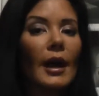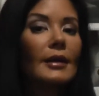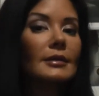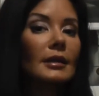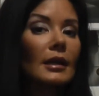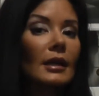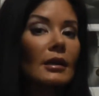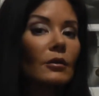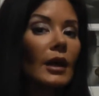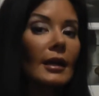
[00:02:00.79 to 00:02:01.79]

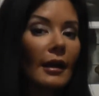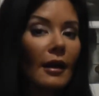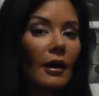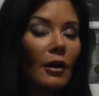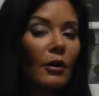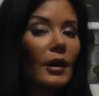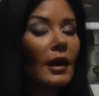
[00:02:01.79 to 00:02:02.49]
asking right now,